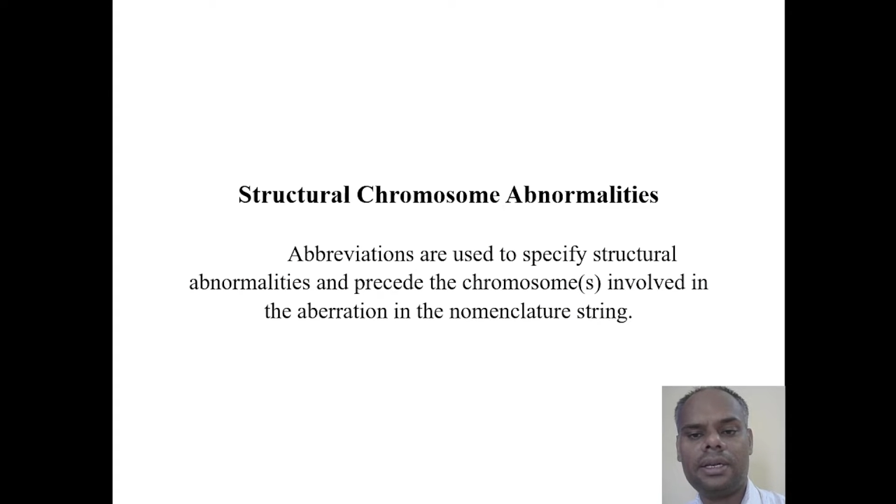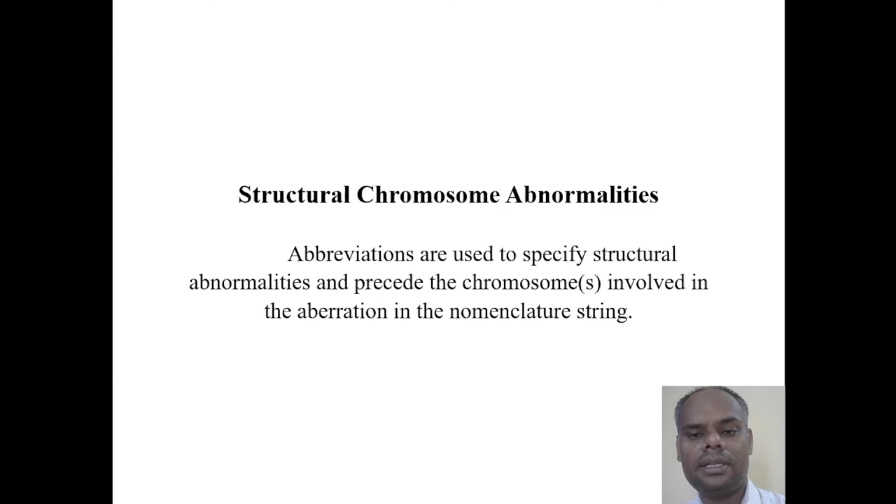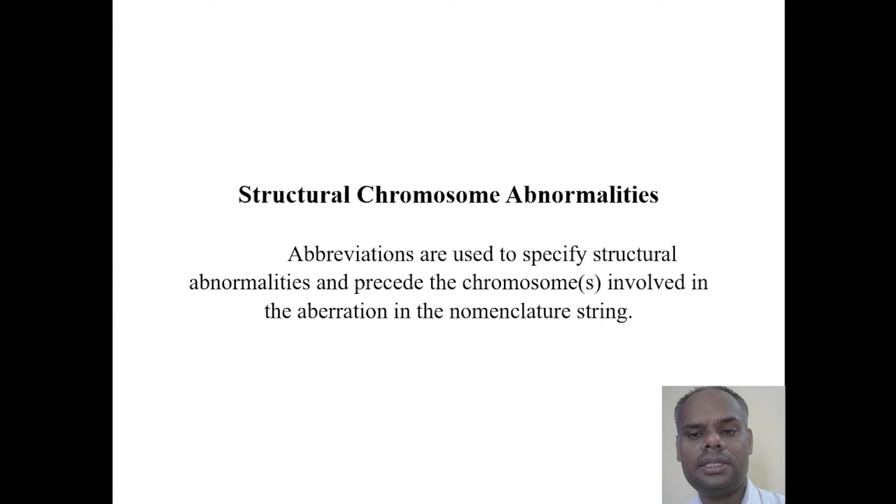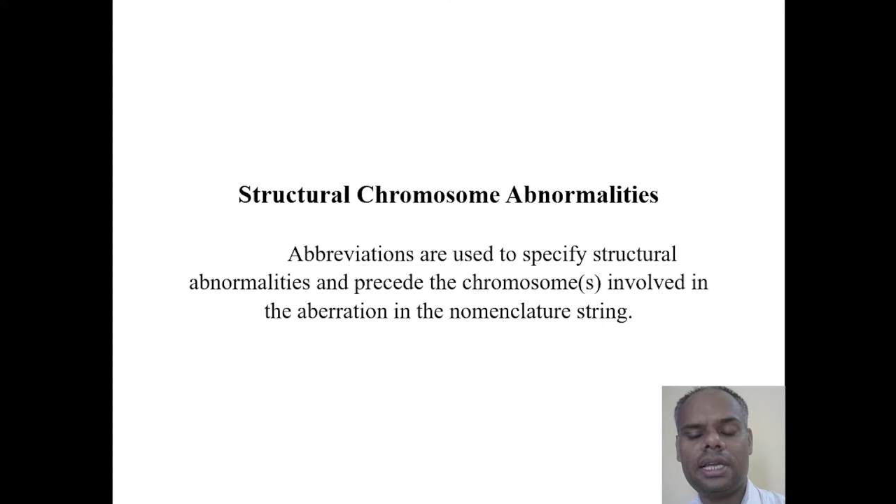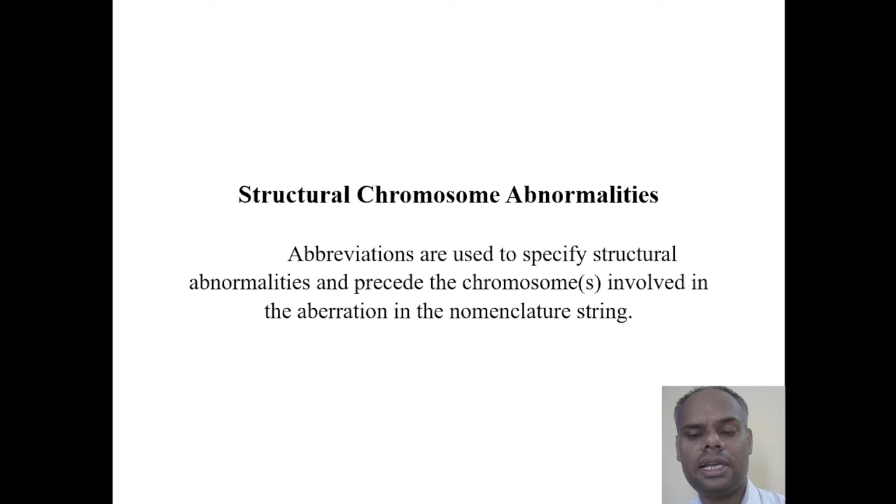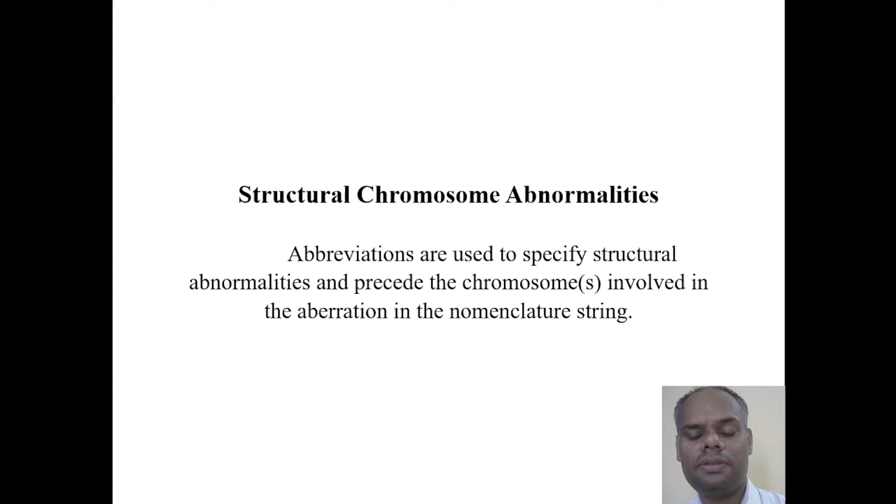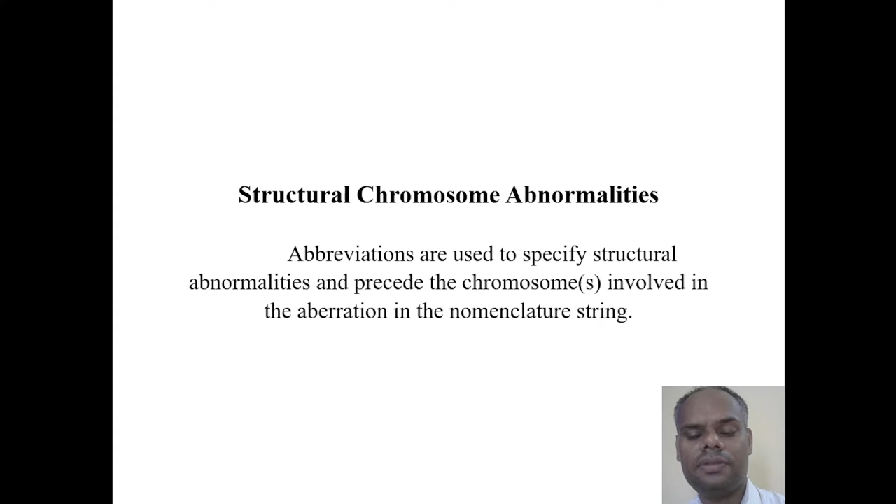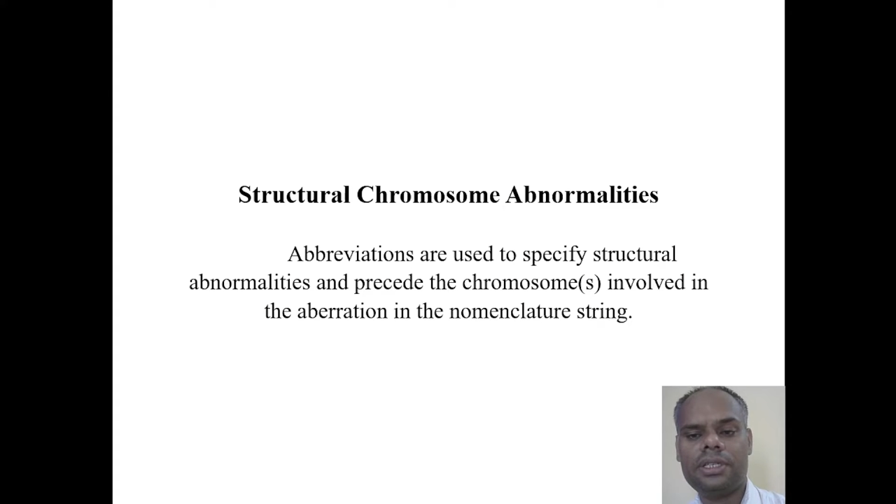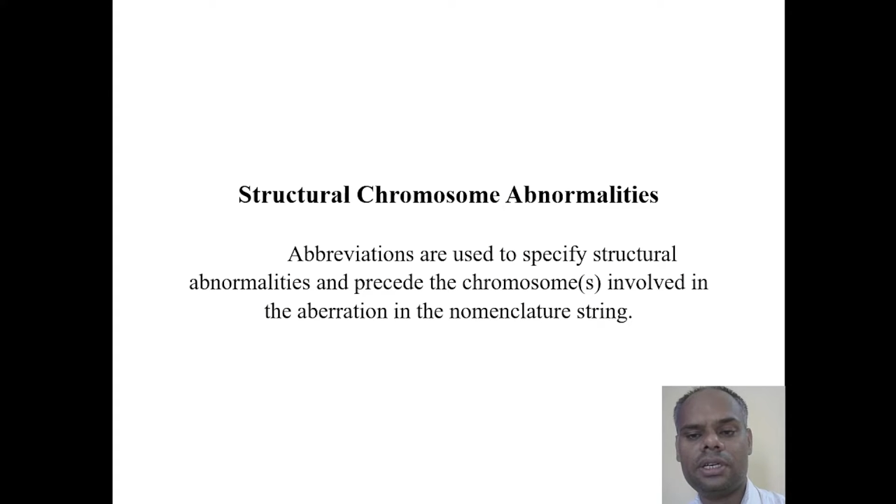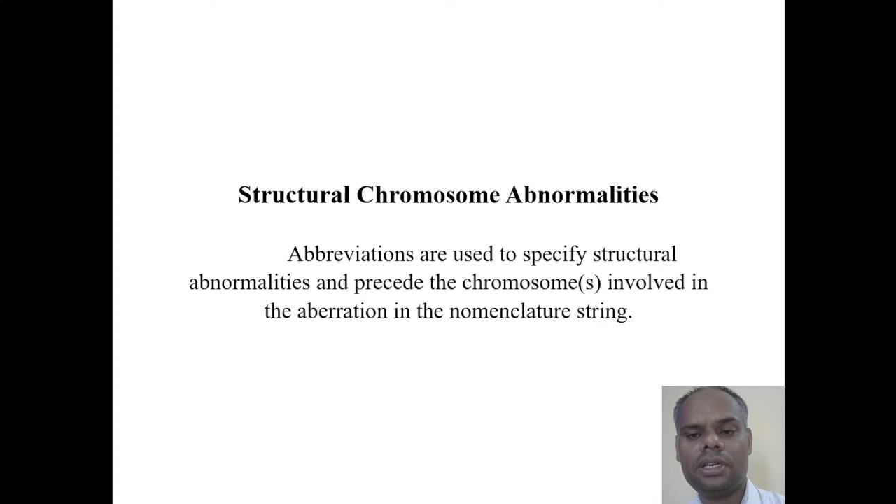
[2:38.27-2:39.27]
in cell
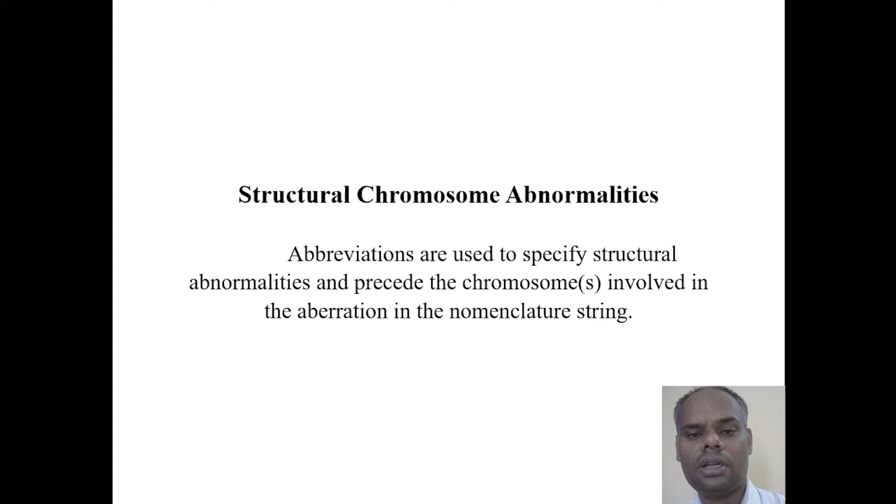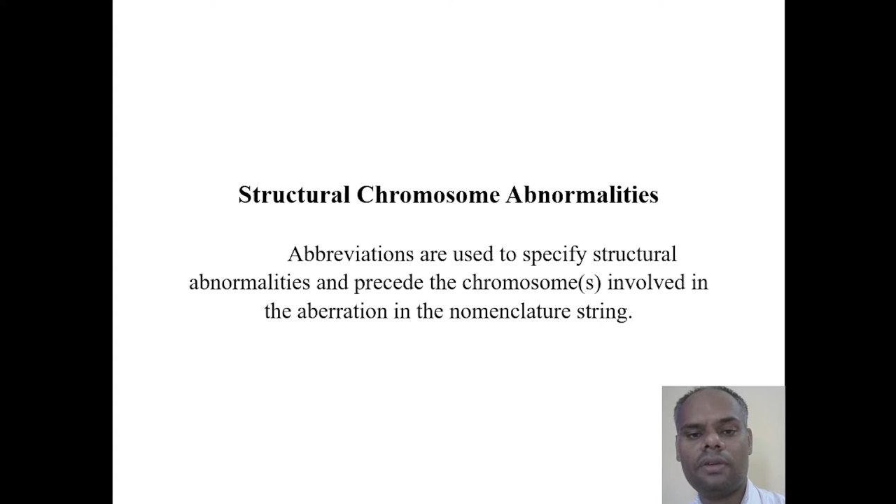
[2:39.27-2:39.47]
division